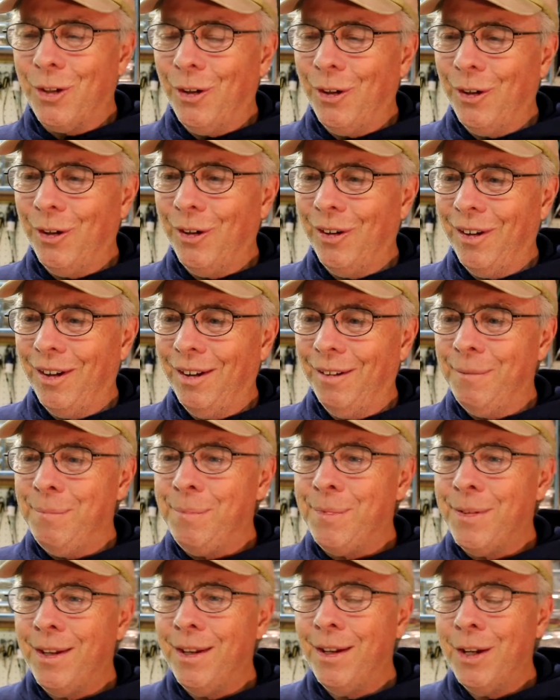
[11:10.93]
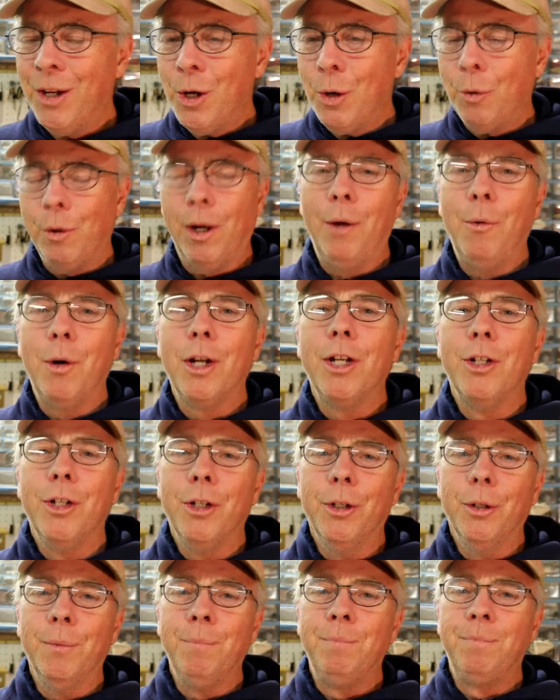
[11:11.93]
Or what I want to
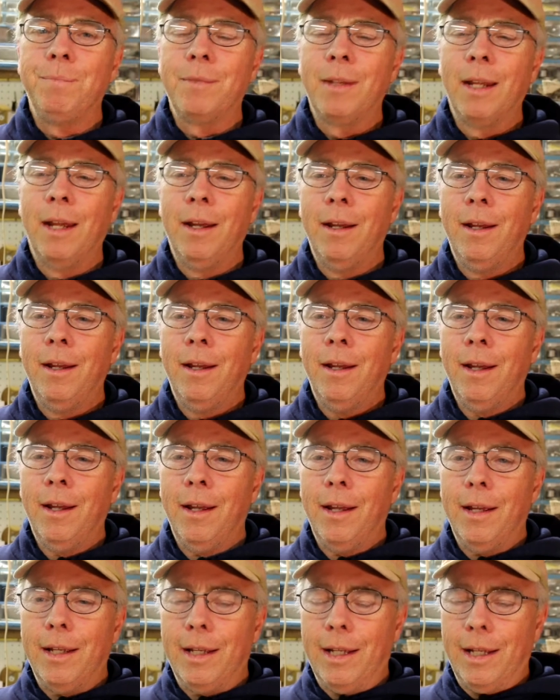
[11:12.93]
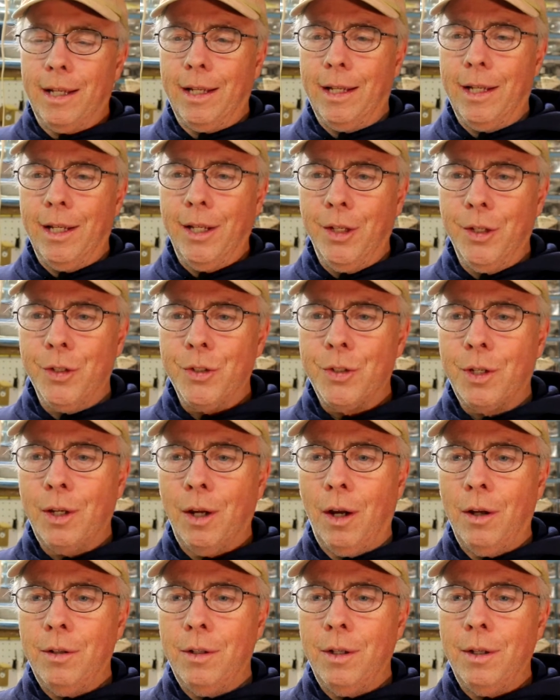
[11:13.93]
do is
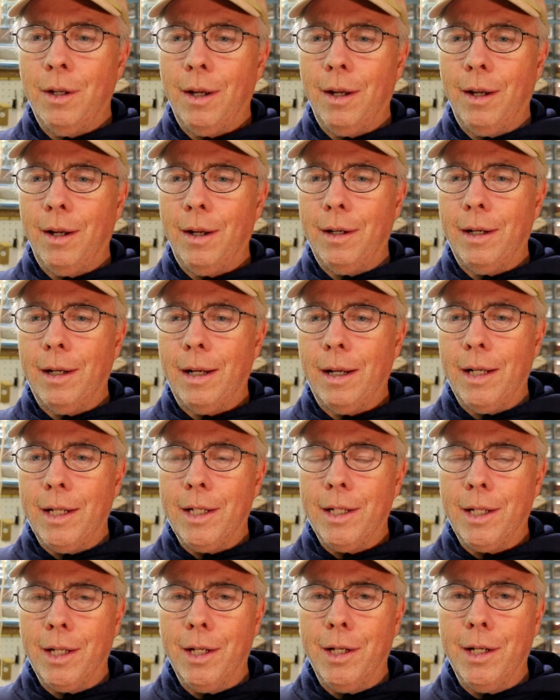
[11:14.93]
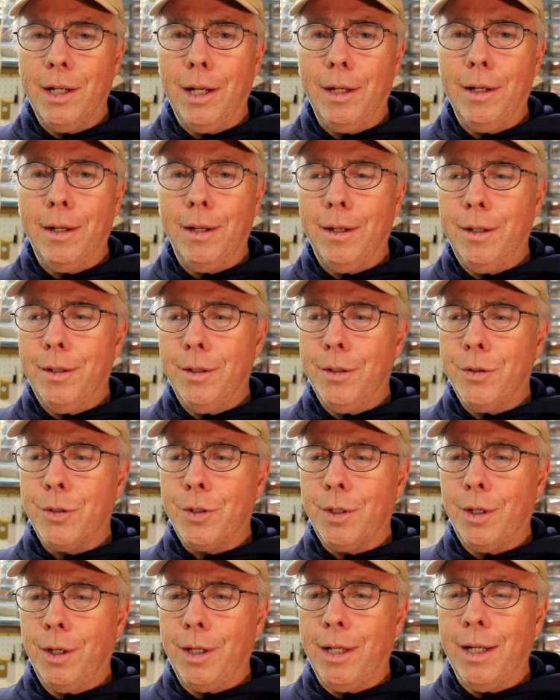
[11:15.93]

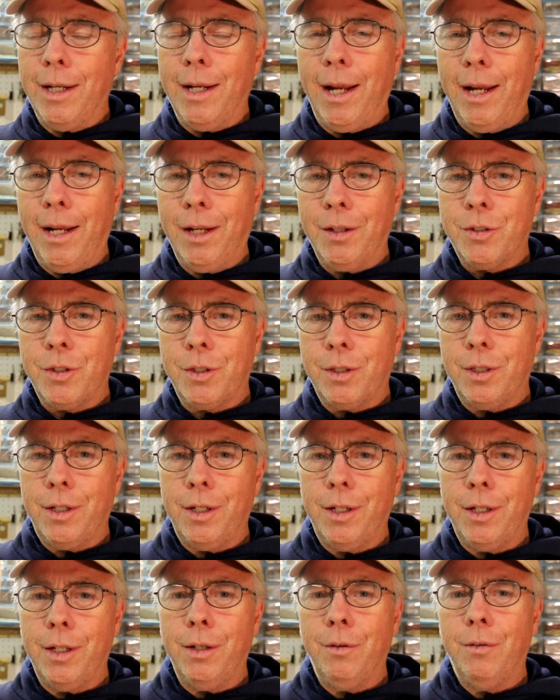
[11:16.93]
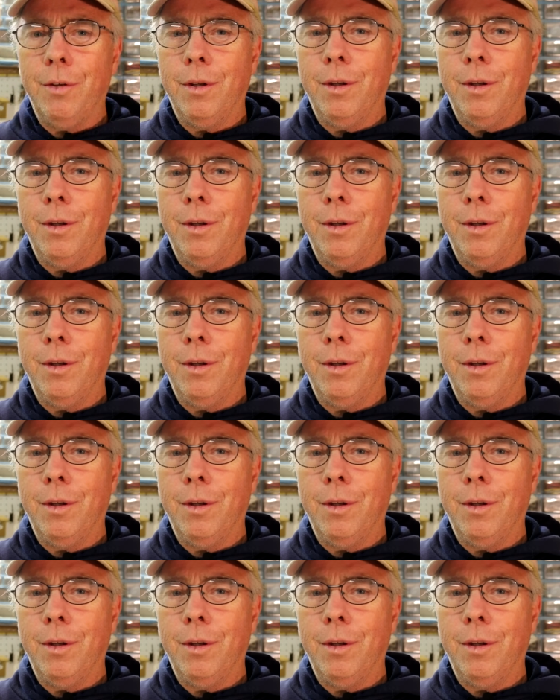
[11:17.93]
enhance the